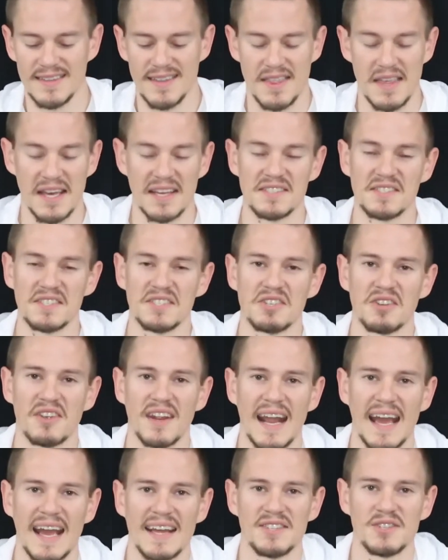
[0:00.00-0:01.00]
things that you
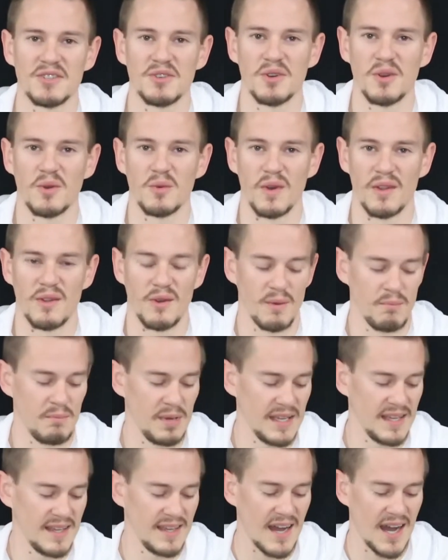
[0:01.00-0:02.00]
can add to it, whether it
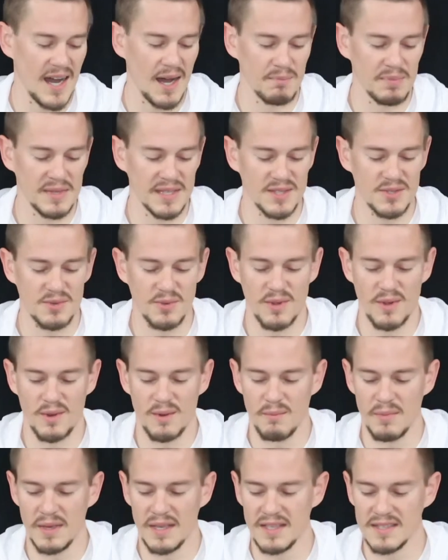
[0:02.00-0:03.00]
be optics, whether
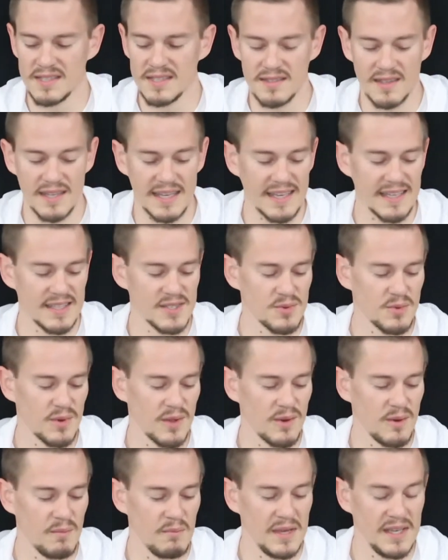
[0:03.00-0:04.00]
it be slings,
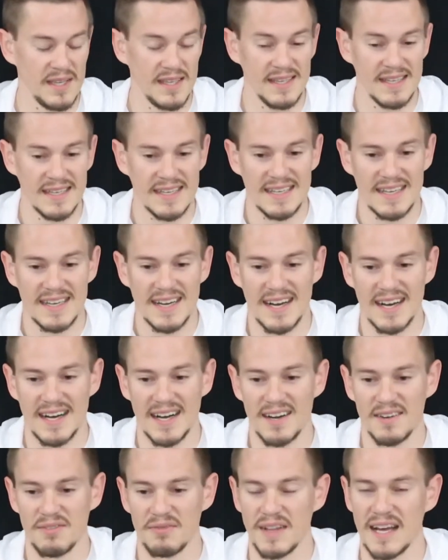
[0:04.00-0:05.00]
whether it be
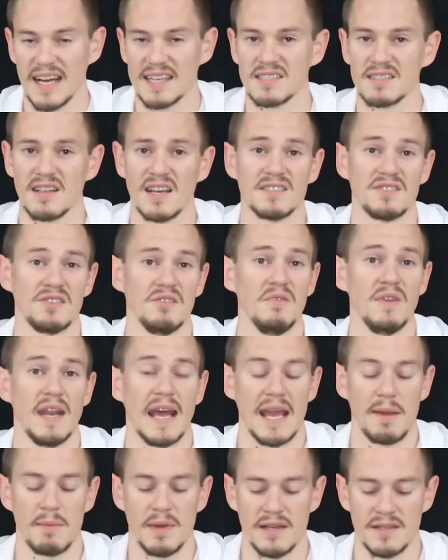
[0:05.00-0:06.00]
flashlights, you
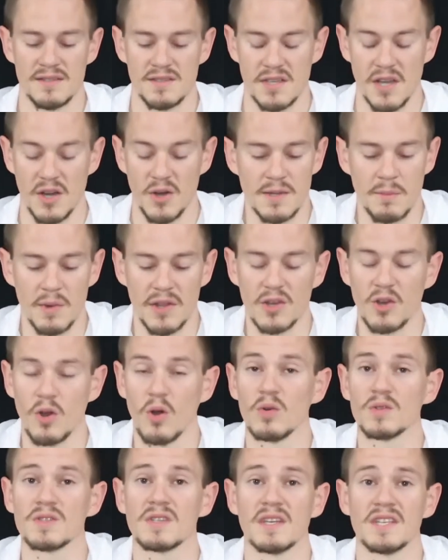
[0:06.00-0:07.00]
name it. So some of the
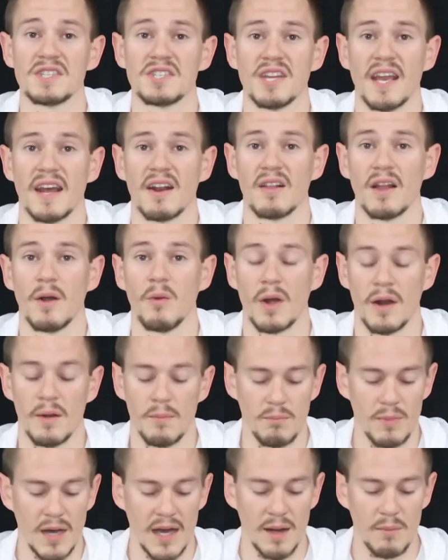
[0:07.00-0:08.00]
goals of this channel, I
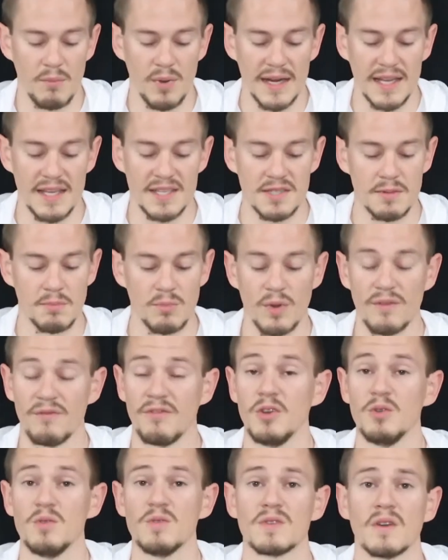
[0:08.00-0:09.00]
want to bring you some
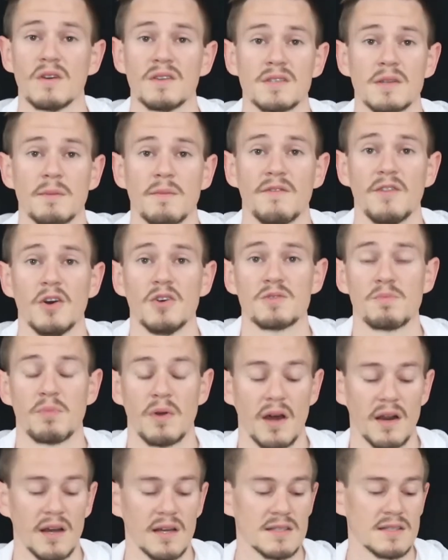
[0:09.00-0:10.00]
reviews on some of those
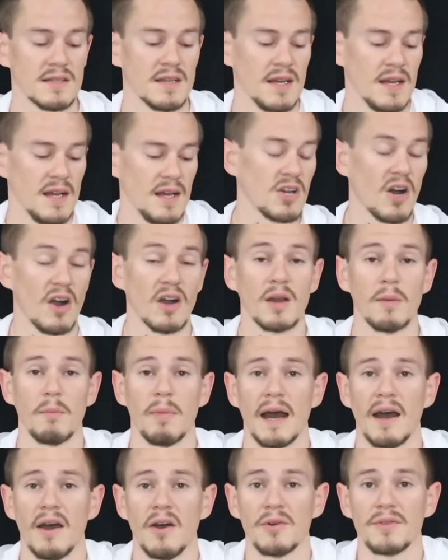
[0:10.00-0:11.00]
products, talk
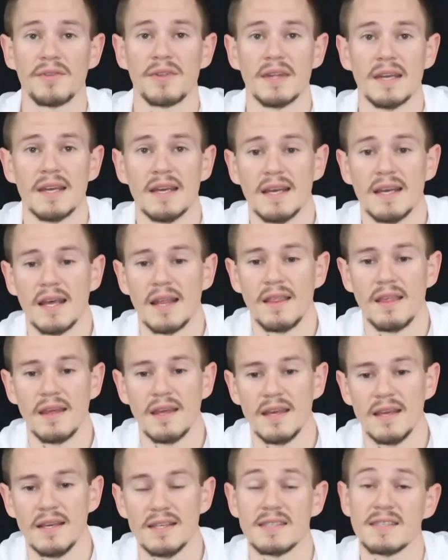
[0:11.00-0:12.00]
about
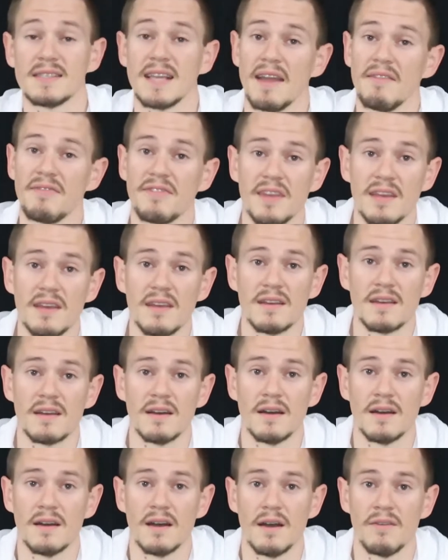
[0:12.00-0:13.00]
the safety
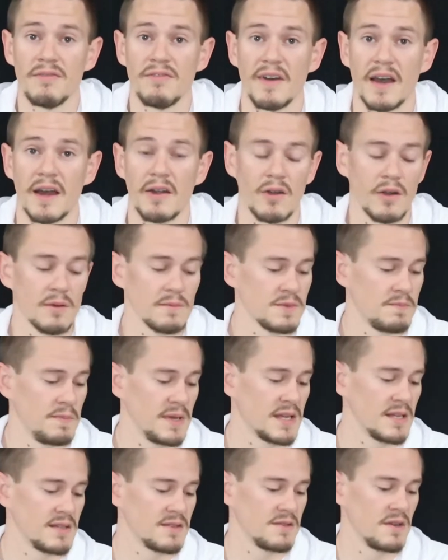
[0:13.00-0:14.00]
of firearms,
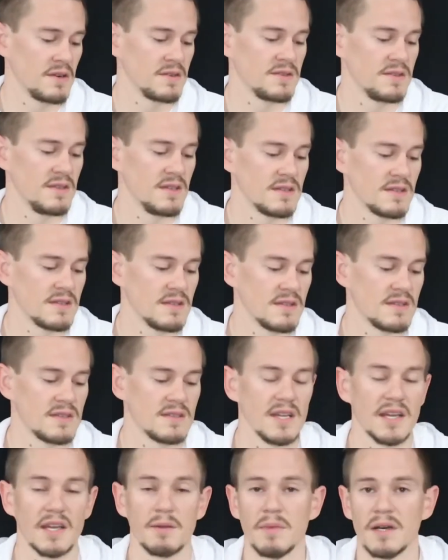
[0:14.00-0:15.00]
because there's this
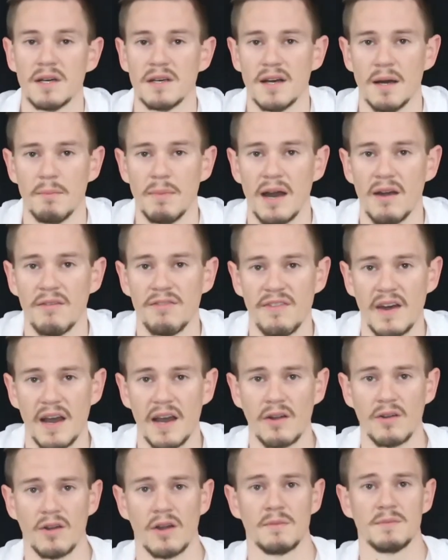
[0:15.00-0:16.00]
stigma about
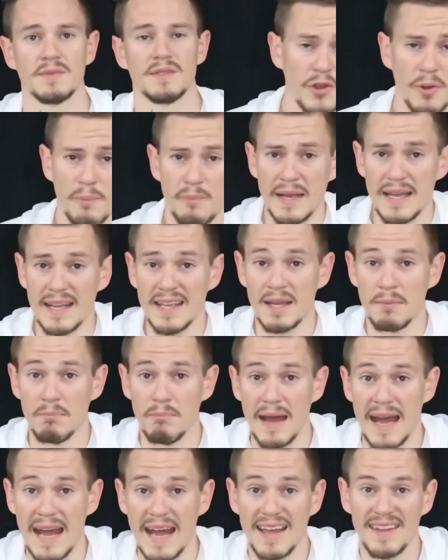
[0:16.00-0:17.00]
firearms. They're big and
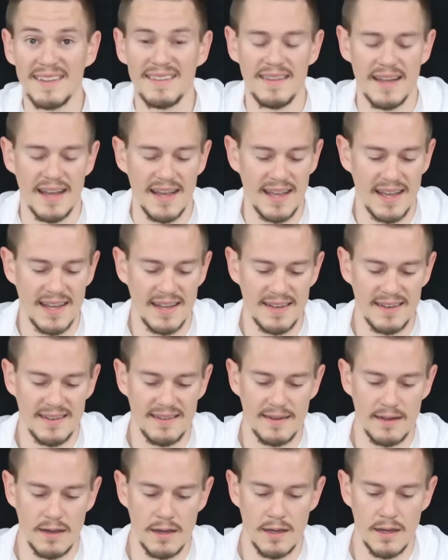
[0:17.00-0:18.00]
bad, and
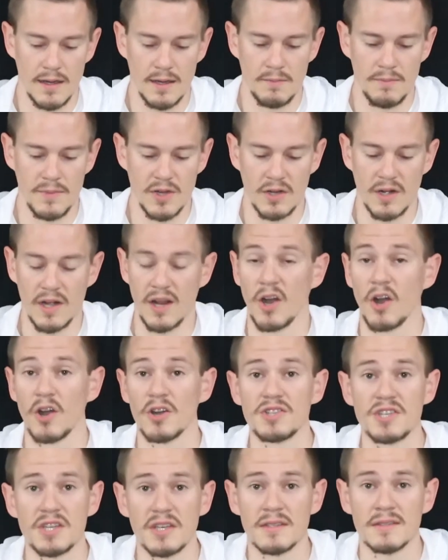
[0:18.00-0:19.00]
they're going to
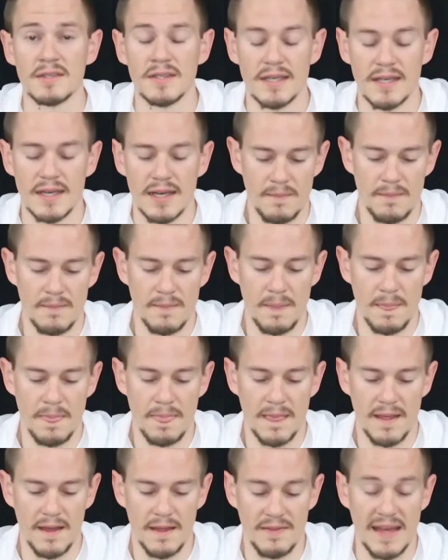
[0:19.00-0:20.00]
hurt you.
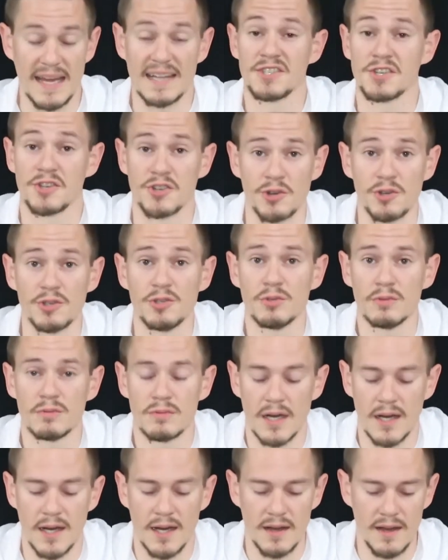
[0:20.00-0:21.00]
That's true
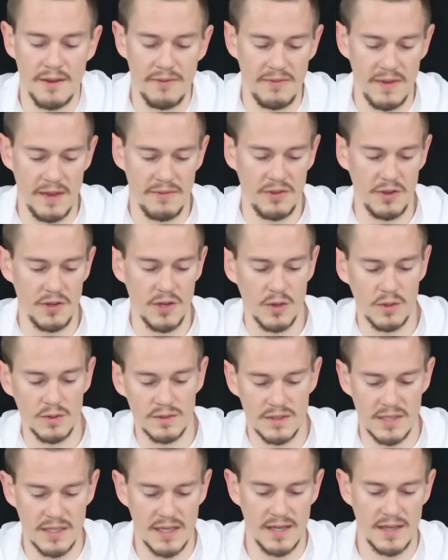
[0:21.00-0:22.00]
if you
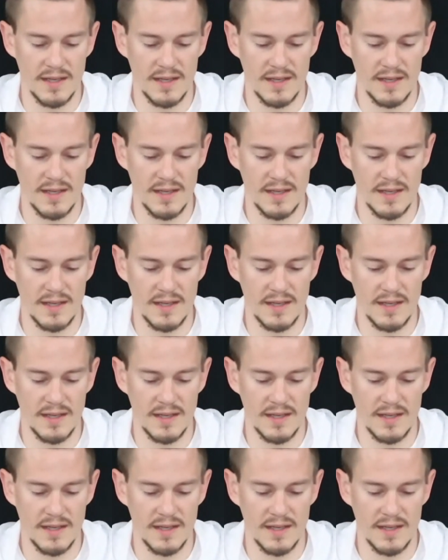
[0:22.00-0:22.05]
don't